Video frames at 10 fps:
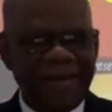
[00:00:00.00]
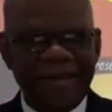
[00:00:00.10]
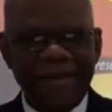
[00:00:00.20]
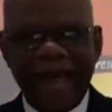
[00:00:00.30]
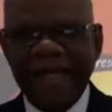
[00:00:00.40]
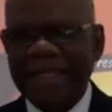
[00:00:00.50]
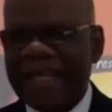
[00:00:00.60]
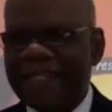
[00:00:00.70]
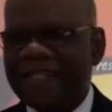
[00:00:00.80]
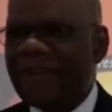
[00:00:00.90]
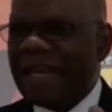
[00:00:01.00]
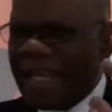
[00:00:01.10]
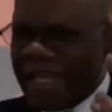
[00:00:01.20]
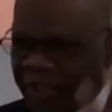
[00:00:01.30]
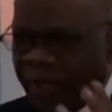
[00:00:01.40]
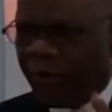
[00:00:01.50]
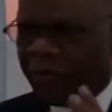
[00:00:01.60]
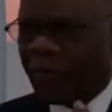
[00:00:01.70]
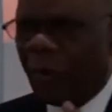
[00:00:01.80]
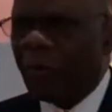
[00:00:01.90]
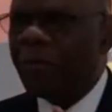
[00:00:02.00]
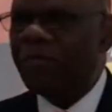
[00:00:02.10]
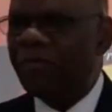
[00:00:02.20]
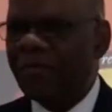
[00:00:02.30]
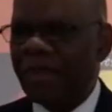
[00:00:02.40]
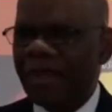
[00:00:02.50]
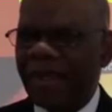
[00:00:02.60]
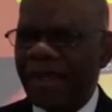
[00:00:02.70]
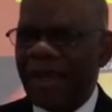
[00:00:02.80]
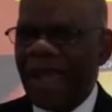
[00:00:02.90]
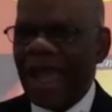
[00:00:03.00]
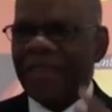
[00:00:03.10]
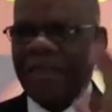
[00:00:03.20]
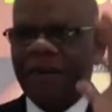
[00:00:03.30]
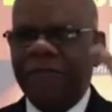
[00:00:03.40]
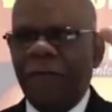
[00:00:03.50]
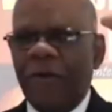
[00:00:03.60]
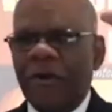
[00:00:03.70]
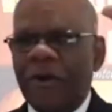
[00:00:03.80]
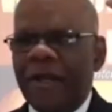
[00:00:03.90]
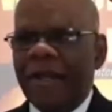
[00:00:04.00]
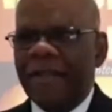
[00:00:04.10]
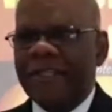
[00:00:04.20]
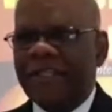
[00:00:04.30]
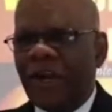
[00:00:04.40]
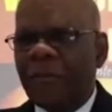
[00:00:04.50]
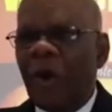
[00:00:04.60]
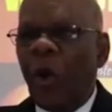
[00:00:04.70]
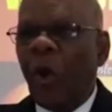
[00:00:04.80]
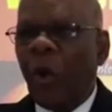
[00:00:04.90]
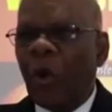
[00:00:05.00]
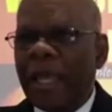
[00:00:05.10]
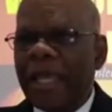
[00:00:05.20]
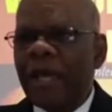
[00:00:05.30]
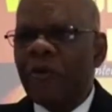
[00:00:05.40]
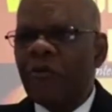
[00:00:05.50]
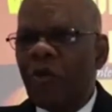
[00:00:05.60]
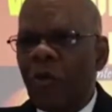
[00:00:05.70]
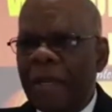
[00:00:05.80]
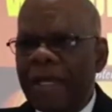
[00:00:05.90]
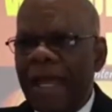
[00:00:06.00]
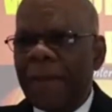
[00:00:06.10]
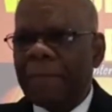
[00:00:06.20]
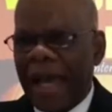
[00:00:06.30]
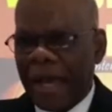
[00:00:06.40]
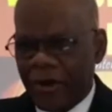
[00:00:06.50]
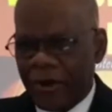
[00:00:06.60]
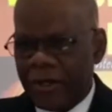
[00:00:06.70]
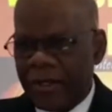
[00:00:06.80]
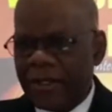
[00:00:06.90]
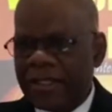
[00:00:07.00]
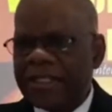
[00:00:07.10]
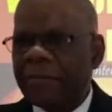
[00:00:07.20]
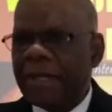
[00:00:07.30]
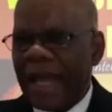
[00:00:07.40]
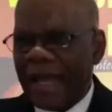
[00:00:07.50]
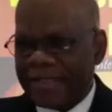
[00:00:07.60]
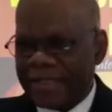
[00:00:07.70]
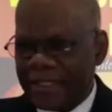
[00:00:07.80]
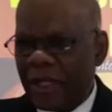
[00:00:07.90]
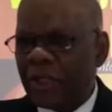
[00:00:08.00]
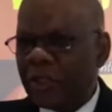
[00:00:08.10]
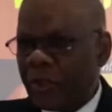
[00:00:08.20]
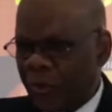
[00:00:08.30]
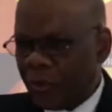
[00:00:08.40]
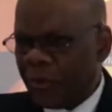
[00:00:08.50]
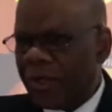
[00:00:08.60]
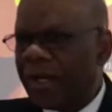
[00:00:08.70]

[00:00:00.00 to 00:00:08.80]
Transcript: that is the religion of Rome. And therefore, the term Holy Roman Empire symbolizes 2